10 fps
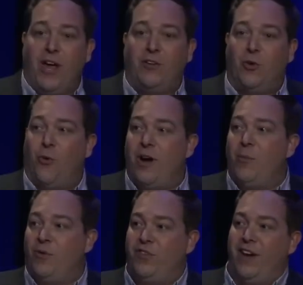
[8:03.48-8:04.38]
in the
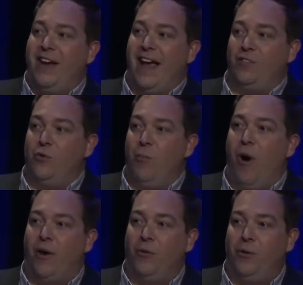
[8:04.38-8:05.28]
auditorium are sitting next to a
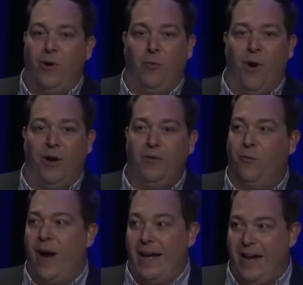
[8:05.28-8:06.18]
model of one
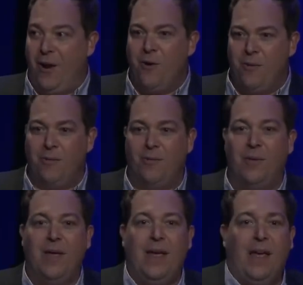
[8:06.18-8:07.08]
right here.
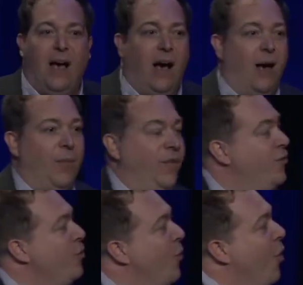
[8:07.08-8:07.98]
Um, and the
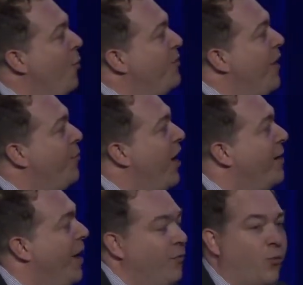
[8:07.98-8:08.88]
two probes I'm
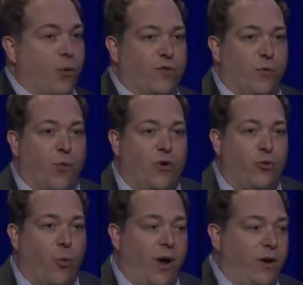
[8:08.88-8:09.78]
talking about, of course, are
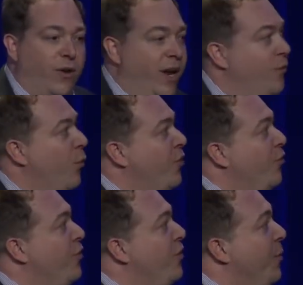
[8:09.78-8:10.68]
Voyager 1 and, and,
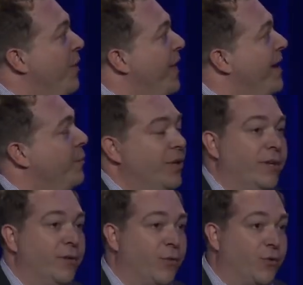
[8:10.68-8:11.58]
Voyager 2. And they
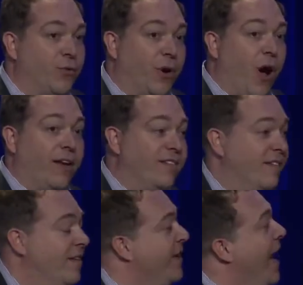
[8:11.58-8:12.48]
completed the first reconnaissance of the